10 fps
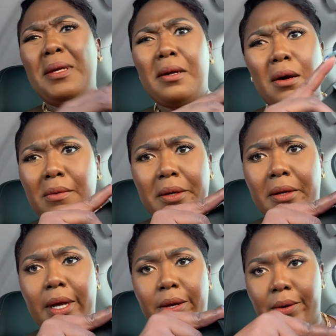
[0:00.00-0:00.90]
the owner and
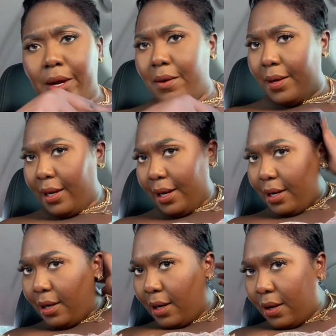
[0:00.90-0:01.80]
I don't know it. Like
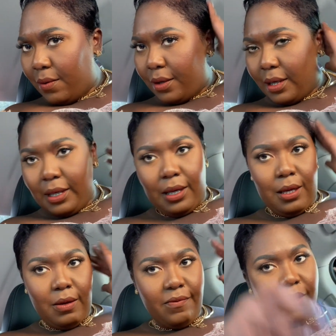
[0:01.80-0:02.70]
the owner could
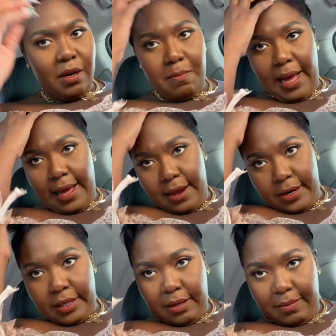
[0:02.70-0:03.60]
live nearby or
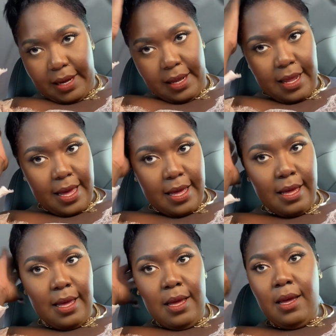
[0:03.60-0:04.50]
something like that.
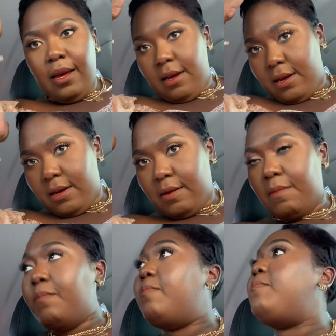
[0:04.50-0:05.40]

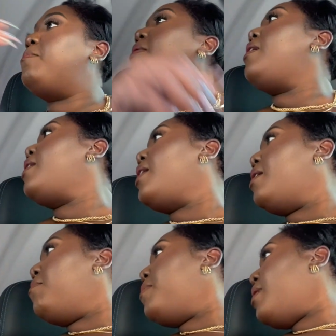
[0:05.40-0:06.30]
Um, but it
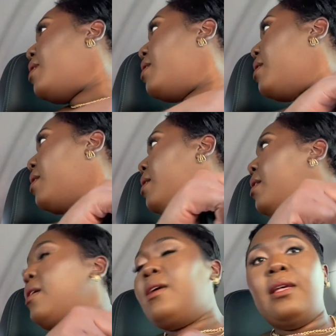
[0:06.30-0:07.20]
appeared
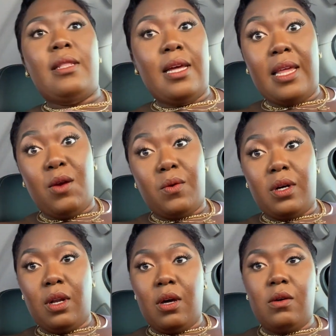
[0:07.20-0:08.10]
that they were
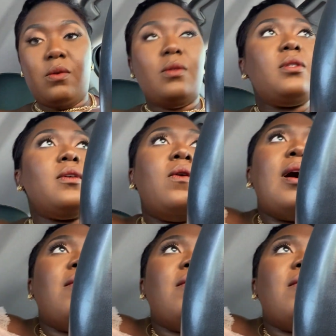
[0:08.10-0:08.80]
closed. So I